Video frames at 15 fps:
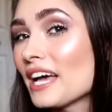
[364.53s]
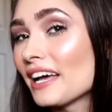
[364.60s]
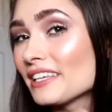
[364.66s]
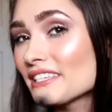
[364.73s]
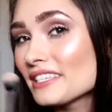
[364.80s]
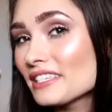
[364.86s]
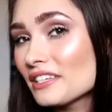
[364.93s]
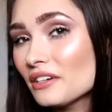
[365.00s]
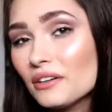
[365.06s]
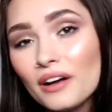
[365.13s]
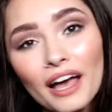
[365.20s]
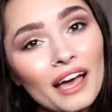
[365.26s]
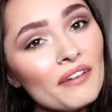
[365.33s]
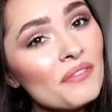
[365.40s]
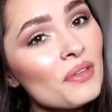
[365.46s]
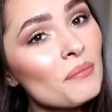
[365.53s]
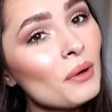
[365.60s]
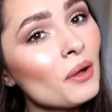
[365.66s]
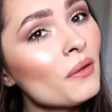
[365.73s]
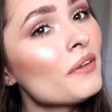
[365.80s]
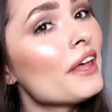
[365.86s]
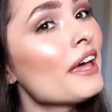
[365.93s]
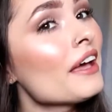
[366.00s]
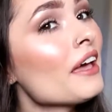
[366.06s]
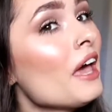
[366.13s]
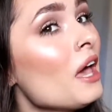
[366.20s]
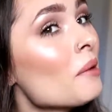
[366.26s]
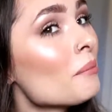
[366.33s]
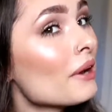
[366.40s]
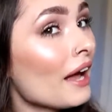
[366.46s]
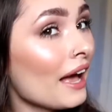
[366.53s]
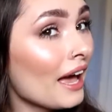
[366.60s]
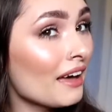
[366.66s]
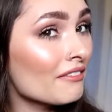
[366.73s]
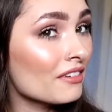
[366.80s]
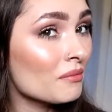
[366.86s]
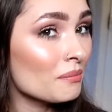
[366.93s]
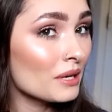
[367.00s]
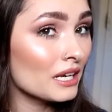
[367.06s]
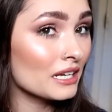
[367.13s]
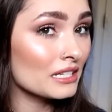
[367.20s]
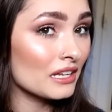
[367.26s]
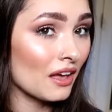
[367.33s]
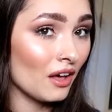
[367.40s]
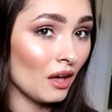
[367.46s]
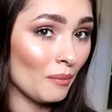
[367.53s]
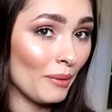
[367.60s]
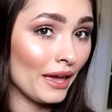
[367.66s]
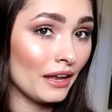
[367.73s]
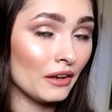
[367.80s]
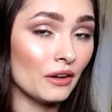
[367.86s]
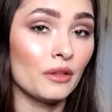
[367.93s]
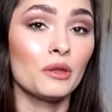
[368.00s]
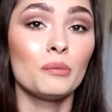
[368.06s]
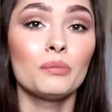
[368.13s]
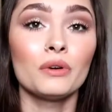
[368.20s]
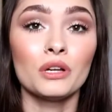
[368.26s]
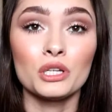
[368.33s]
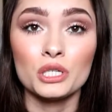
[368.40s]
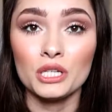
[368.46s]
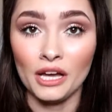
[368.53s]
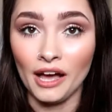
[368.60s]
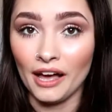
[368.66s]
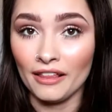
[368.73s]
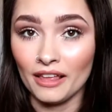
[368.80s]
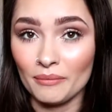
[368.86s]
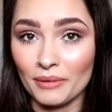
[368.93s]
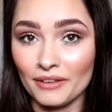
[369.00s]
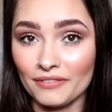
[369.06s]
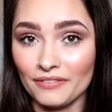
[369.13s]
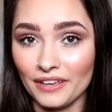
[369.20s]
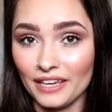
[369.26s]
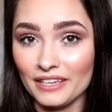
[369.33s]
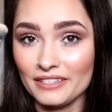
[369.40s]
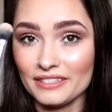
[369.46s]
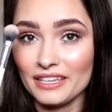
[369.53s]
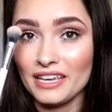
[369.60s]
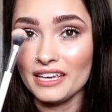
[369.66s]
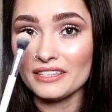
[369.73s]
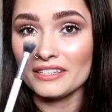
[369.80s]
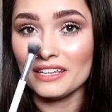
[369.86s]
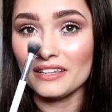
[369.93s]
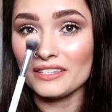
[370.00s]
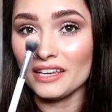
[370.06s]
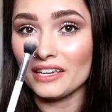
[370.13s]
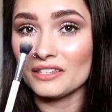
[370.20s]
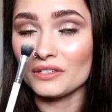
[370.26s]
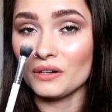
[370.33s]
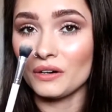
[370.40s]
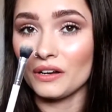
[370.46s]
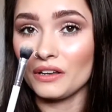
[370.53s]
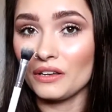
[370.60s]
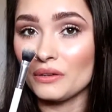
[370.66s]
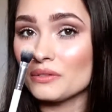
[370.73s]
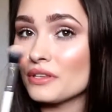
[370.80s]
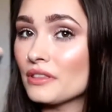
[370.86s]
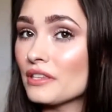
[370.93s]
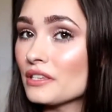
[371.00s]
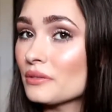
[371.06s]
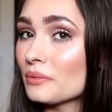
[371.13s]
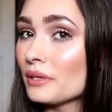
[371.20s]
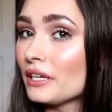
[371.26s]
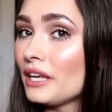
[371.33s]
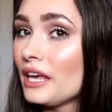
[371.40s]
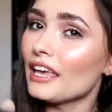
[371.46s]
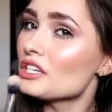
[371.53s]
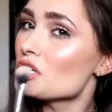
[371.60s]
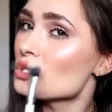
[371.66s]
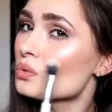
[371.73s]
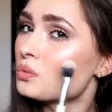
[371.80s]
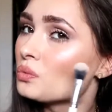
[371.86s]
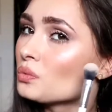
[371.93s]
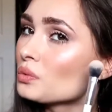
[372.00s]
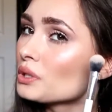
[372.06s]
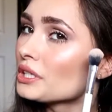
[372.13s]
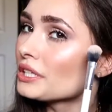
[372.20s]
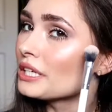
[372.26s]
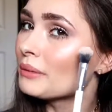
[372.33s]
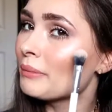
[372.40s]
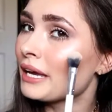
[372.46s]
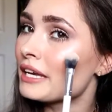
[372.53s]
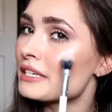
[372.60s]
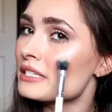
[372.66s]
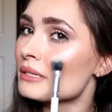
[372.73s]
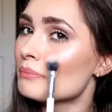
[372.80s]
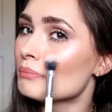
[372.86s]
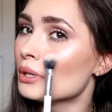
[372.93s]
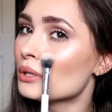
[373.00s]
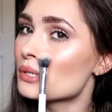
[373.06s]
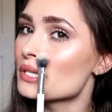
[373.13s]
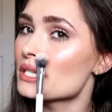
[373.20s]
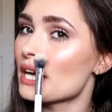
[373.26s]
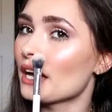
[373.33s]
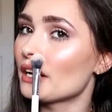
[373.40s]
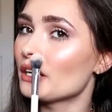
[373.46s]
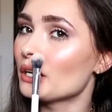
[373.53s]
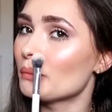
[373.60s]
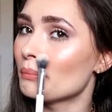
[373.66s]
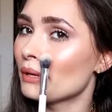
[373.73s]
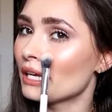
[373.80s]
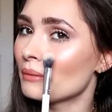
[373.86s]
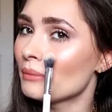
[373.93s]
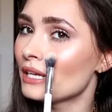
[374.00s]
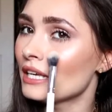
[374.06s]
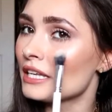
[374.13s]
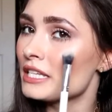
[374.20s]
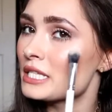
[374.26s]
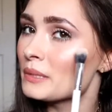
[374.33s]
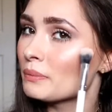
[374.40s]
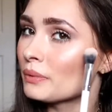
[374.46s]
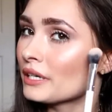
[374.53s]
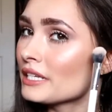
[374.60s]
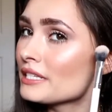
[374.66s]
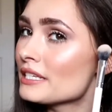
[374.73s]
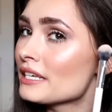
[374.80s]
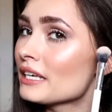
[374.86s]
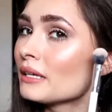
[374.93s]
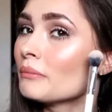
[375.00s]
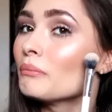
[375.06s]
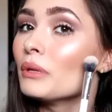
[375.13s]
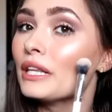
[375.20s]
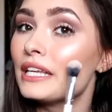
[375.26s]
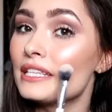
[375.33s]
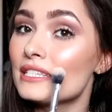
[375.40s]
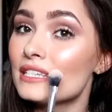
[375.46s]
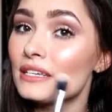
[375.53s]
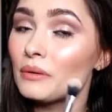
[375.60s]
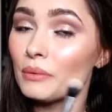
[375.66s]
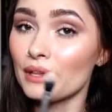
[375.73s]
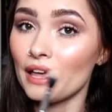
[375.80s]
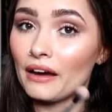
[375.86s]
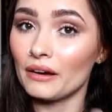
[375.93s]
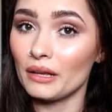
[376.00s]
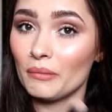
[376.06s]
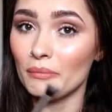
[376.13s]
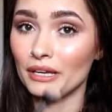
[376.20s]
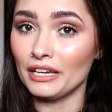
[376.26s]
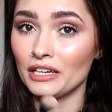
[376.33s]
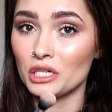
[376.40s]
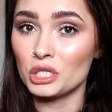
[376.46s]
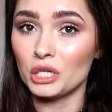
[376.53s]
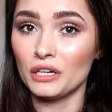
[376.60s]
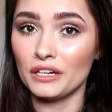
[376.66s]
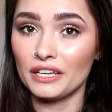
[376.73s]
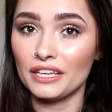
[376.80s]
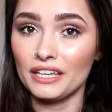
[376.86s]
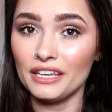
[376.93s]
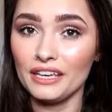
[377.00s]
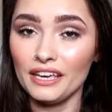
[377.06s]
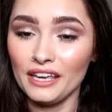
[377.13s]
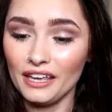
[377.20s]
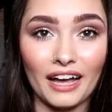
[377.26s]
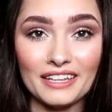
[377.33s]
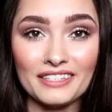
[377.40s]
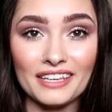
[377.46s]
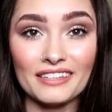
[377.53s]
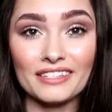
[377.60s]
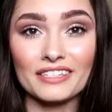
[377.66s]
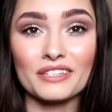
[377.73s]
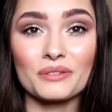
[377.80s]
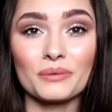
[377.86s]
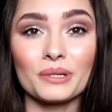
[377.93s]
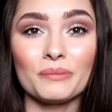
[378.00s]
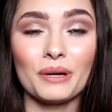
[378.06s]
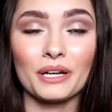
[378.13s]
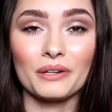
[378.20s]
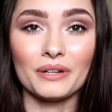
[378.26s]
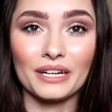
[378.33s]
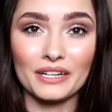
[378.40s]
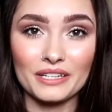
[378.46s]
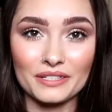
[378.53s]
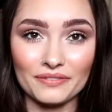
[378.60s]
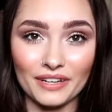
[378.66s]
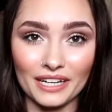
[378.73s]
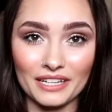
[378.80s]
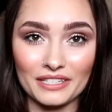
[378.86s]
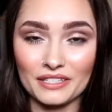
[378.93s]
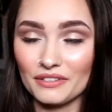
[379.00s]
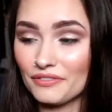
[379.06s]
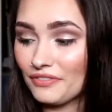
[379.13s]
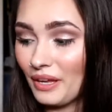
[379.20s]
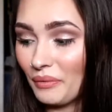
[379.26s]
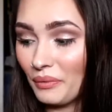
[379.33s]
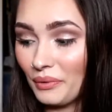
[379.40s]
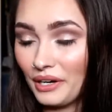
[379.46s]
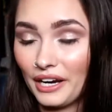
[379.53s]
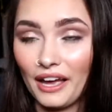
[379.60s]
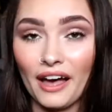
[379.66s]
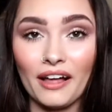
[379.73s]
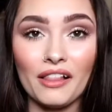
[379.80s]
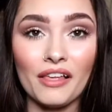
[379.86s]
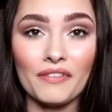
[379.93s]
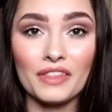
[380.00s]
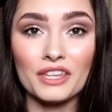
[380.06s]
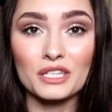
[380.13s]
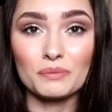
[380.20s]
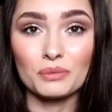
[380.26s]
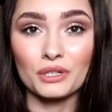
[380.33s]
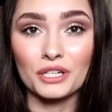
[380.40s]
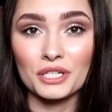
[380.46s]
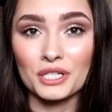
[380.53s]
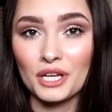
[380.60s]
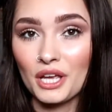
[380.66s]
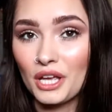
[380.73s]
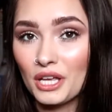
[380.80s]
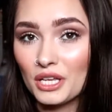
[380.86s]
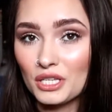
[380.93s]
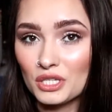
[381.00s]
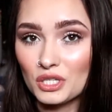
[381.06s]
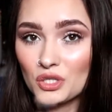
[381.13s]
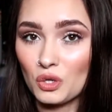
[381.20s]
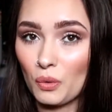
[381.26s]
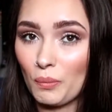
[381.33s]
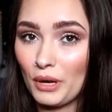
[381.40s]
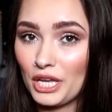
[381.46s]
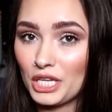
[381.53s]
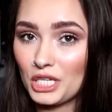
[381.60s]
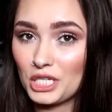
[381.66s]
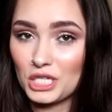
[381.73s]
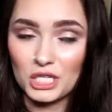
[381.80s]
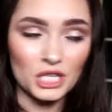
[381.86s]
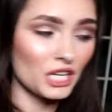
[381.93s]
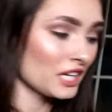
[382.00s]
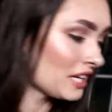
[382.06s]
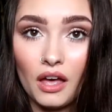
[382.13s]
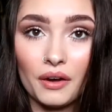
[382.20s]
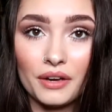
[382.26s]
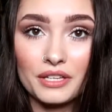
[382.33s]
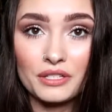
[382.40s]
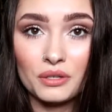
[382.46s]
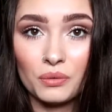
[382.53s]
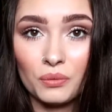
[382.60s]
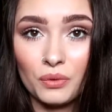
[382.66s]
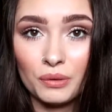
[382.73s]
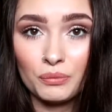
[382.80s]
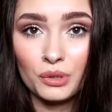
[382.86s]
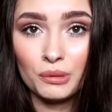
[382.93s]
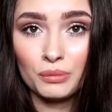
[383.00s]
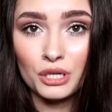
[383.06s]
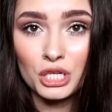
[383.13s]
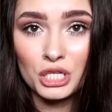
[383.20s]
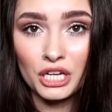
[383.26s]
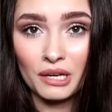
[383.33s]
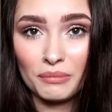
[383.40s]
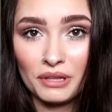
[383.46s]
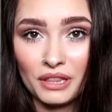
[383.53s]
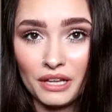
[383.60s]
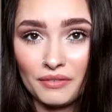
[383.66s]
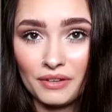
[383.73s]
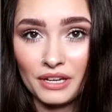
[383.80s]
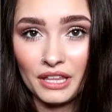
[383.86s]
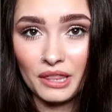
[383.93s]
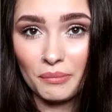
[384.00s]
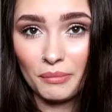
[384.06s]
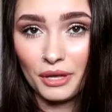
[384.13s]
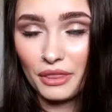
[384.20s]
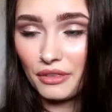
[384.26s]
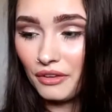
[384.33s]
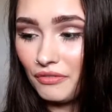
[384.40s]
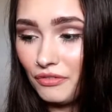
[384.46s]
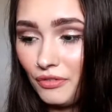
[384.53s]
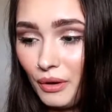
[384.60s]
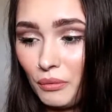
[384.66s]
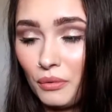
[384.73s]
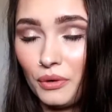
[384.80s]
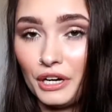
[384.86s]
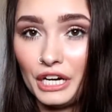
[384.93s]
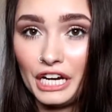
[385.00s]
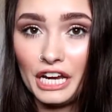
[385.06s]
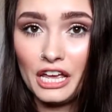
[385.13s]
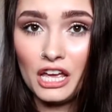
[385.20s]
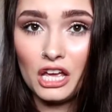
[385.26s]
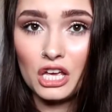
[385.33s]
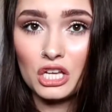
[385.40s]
I still have them on deck, but I haven't picked up another brush to highlight my face since I started using this one. It just really makes the most out of your pigment and spreads it and blends it without it being chunky. I'd say this is one of my greatest finds of February. I love this brush so much. Okay, so one more brush I've been loving in the month of February.